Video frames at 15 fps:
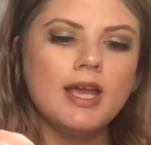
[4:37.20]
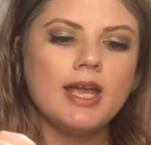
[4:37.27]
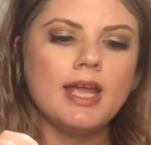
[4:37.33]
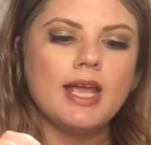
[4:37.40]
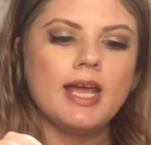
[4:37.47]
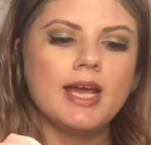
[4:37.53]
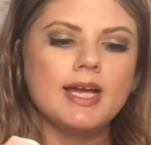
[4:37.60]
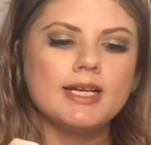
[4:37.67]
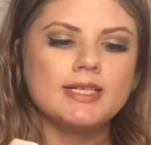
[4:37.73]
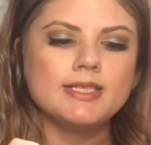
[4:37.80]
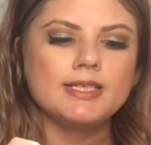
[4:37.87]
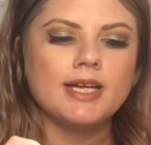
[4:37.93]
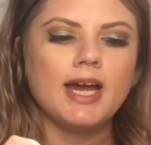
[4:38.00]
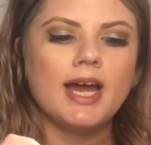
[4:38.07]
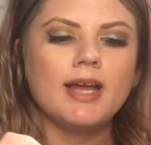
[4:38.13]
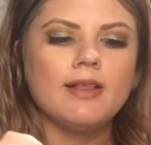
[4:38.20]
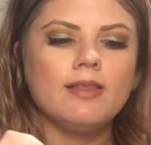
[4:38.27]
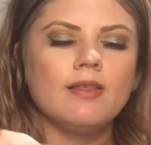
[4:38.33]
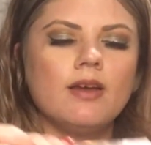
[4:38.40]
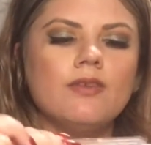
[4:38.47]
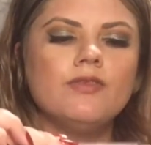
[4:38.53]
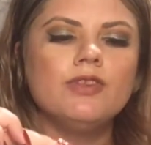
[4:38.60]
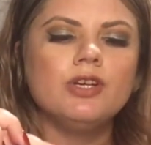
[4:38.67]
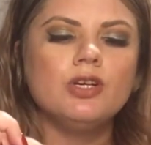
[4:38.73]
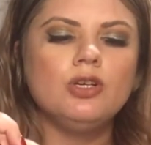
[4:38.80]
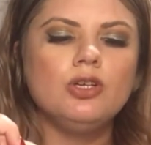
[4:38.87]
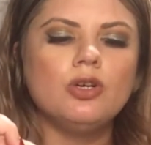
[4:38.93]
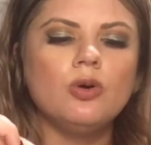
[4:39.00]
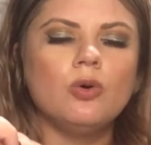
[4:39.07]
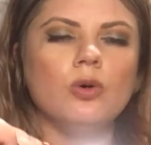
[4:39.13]
and I love the
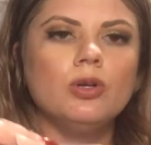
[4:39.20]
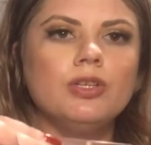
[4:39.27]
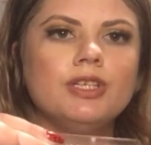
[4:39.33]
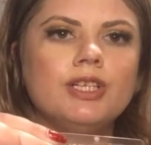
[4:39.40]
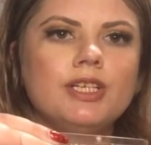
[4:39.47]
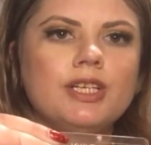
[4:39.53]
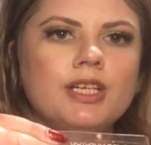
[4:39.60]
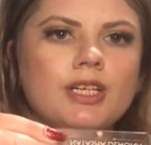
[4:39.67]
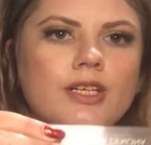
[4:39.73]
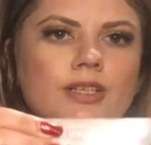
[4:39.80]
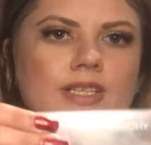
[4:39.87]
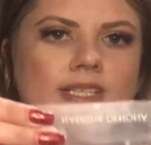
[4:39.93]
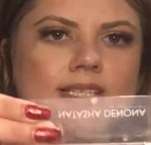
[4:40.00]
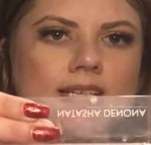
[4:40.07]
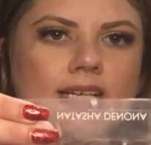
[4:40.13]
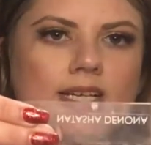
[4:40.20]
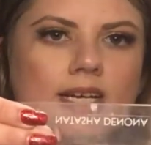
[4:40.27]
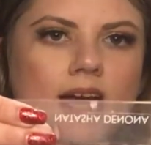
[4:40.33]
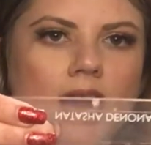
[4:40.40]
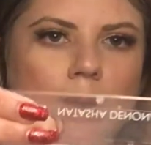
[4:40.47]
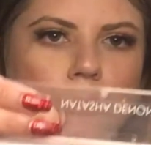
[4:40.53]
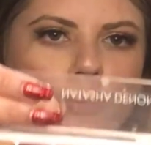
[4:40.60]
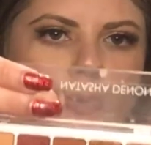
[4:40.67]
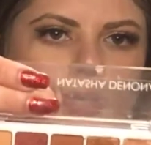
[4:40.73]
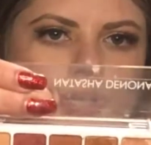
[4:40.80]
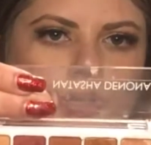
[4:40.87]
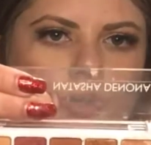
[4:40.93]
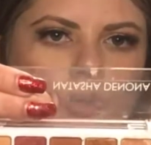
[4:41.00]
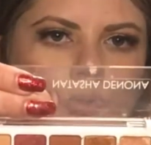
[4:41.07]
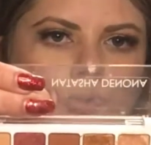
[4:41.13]
gold in here, this like coppery
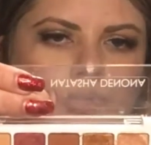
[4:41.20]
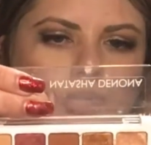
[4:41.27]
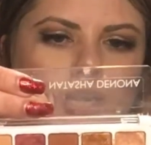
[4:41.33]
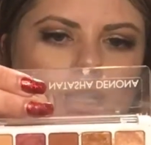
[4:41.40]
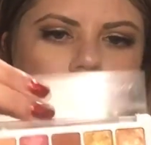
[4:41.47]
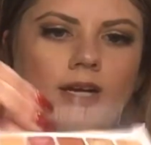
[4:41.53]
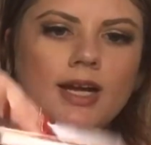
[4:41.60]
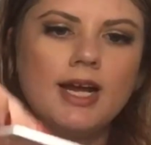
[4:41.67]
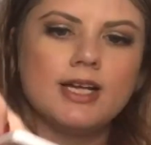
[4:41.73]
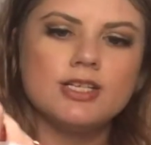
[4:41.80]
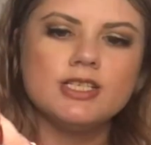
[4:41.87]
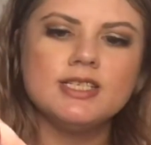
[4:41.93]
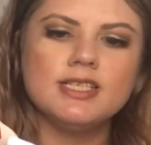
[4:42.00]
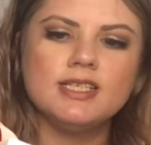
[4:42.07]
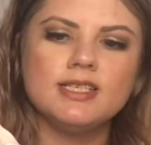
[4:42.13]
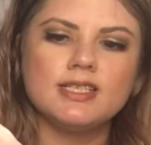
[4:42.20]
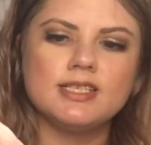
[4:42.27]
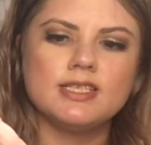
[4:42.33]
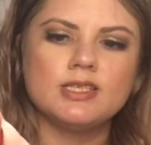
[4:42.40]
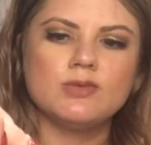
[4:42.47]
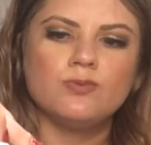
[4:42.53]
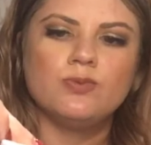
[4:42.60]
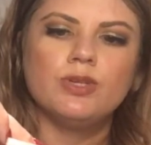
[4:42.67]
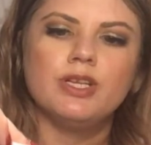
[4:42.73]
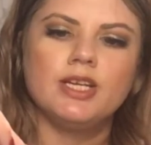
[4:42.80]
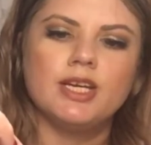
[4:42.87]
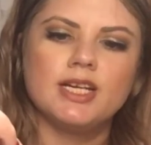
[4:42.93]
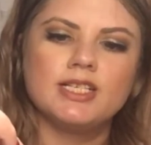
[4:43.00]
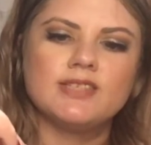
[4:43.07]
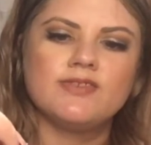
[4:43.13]
gold color. I just think this is really
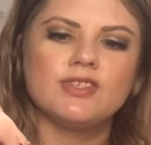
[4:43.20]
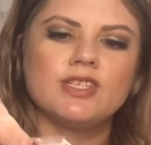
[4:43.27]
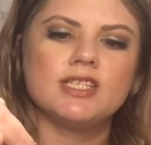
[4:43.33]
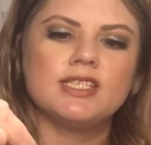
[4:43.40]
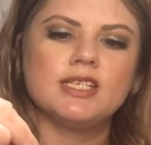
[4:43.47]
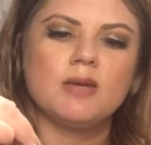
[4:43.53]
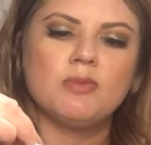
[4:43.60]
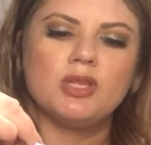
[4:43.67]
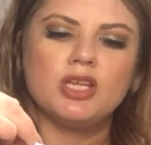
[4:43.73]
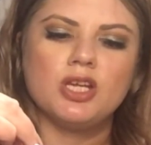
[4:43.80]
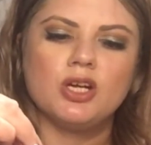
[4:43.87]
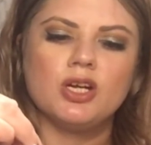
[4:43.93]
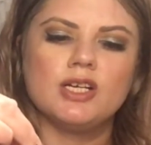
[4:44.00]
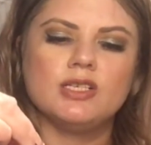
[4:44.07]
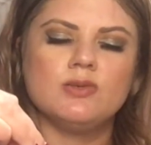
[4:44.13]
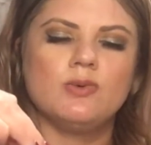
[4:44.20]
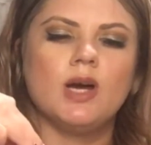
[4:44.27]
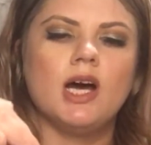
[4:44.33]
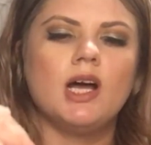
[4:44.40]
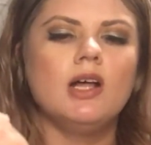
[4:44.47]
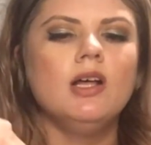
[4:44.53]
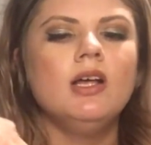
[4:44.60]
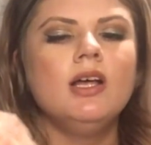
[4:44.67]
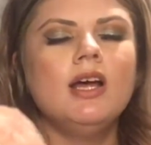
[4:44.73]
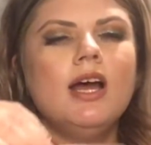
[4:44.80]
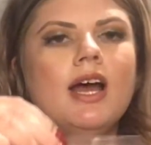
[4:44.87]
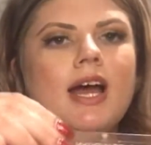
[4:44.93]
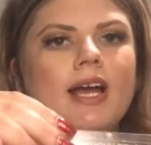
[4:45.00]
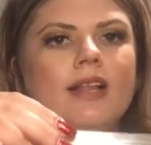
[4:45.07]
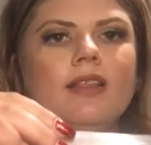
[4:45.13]
nice for this time of the year as well.
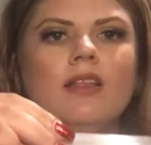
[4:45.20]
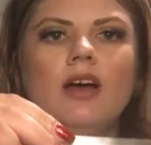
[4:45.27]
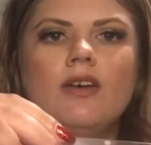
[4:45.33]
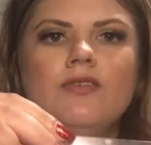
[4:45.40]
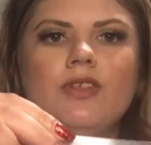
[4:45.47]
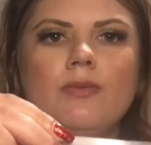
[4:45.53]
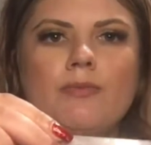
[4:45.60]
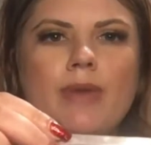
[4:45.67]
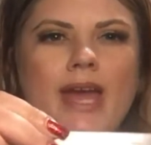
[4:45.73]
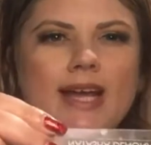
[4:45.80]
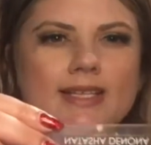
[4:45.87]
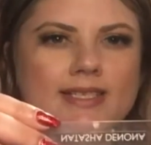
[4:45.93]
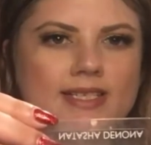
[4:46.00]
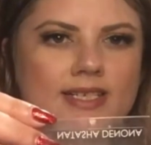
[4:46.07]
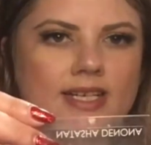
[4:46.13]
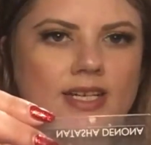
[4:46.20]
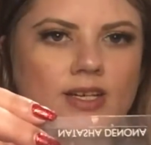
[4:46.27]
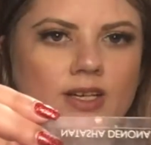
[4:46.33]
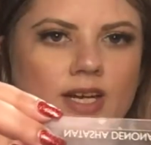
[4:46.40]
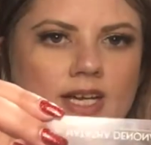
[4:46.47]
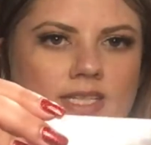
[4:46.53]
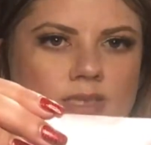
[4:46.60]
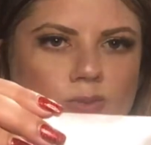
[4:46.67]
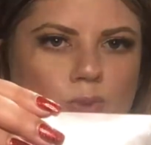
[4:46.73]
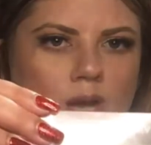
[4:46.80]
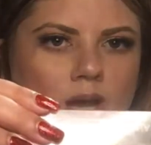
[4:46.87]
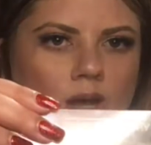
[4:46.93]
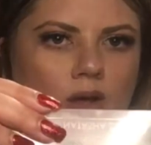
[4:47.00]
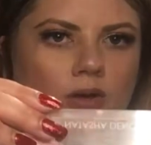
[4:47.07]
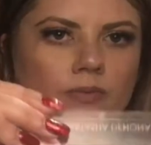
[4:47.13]
I love the mattes in here as
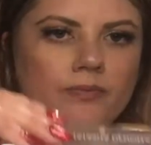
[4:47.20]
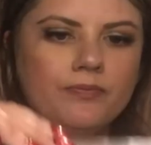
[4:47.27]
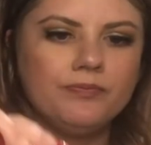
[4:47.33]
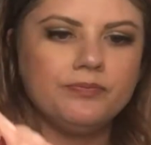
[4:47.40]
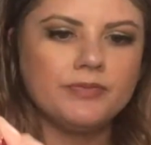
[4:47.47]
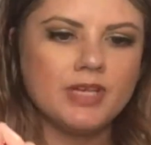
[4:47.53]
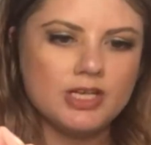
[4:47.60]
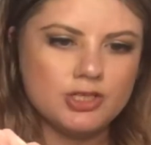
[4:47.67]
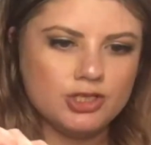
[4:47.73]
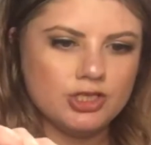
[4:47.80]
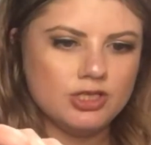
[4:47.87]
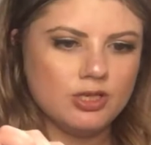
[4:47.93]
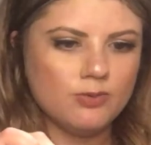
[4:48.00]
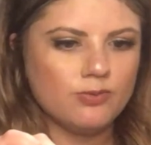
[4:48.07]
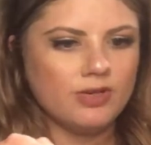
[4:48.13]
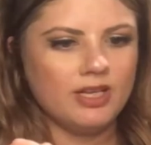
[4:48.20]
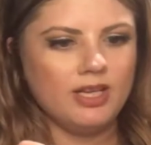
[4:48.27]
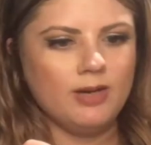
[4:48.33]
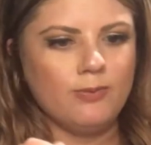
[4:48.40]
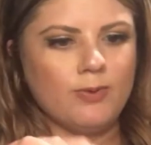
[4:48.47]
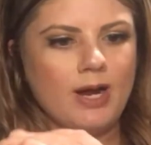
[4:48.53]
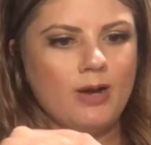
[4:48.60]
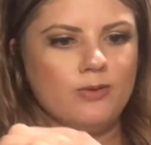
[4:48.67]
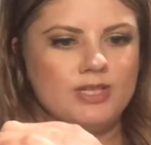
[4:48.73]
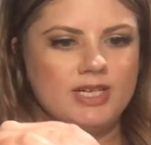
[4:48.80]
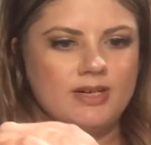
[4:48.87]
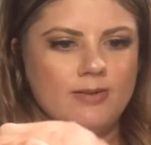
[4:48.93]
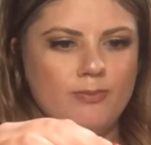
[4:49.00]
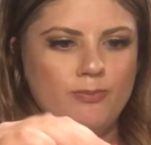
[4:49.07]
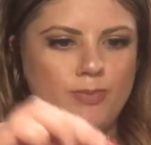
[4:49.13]
well. It's just a really
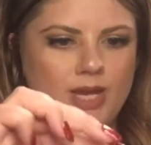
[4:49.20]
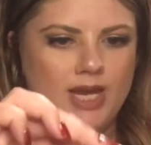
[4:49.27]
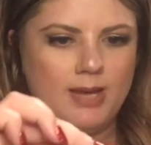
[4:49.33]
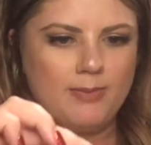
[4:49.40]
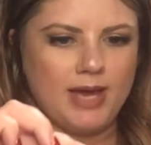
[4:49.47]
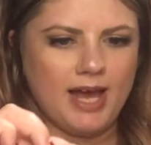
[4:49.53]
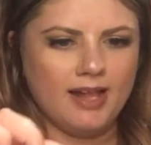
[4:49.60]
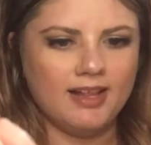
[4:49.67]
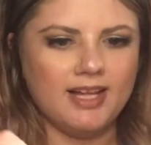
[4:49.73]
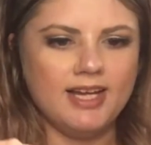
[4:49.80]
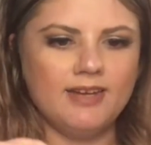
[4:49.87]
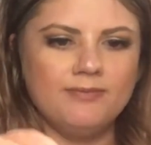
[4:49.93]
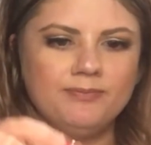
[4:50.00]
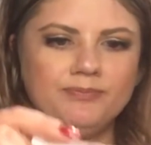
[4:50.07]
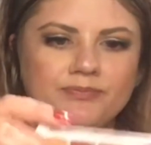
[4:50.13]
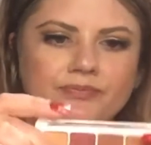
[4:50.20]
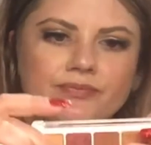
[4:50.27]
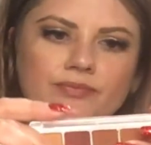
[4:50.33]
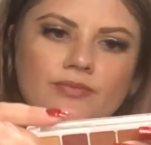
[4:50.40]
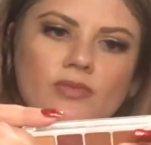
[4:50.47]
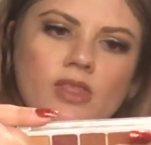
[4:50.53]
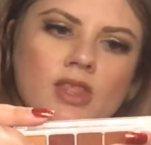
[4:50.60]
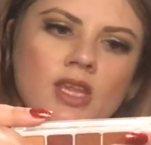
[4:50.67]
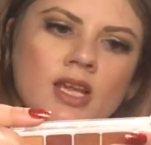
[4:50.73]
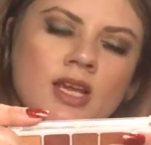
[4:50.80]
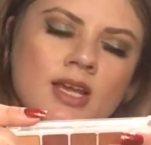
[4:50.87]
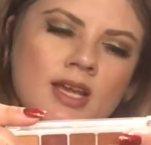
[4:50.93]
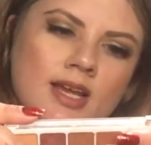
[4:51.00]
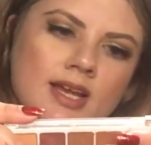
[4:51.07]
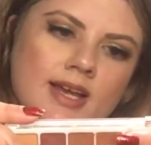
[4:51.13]
rounded mini palette.
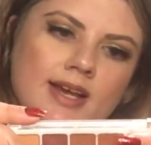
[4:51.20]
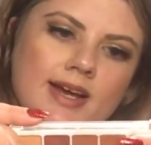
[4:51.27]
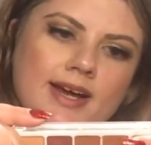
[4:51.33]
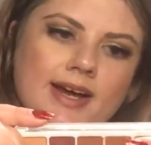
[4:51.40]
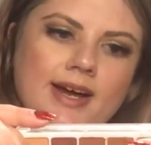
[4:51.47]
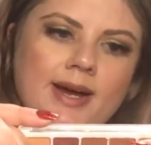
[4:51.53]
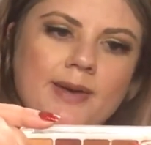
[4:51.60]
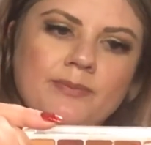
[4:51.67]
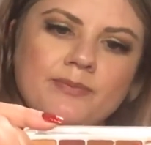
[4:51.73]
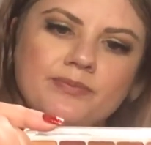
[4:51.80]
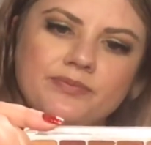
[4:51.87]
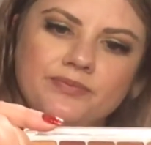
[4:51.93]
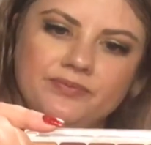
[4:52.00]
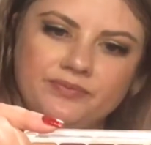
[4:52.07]
And